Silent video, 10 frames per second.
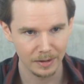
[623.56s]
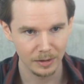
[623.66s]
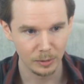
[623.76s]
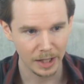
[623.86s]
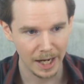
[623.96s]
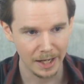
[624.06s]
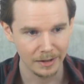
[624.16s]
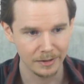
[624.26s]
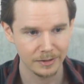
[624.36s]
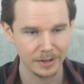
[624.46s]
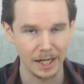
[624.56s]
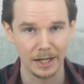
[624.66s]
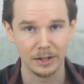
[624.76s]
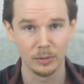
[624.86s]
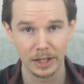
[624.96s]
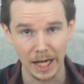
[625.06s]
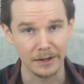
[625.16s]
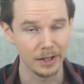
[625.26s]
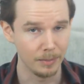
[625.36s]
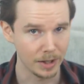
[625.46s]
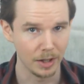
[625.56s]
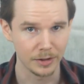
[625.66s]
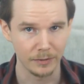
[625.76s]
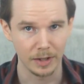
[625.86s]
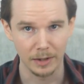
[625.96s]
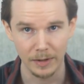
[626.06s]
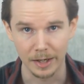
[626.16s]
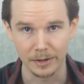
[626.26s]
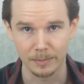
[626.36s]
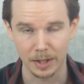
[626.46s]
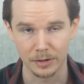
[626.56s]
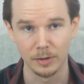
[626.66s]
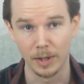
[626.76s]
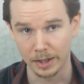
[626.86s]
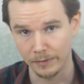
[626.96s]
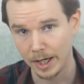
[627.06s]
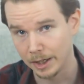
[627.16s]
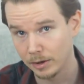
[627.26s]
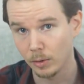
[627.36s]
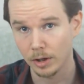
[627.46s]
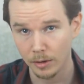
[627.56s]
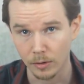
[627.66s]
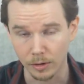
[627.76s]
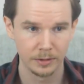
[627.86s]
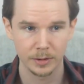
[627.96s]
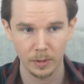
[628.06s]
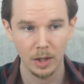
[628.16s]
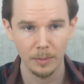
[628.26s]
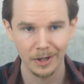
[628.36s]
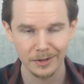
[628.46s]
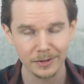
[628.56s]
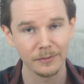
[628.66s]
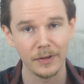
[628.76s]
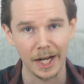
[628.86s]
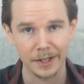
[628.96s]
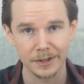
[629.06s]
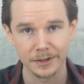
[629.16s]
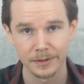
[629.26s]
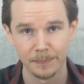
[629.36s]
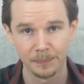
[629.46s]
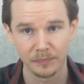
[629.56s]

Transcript: You can't say that you get it because of an event, because you might have had it all along. So how about some facts?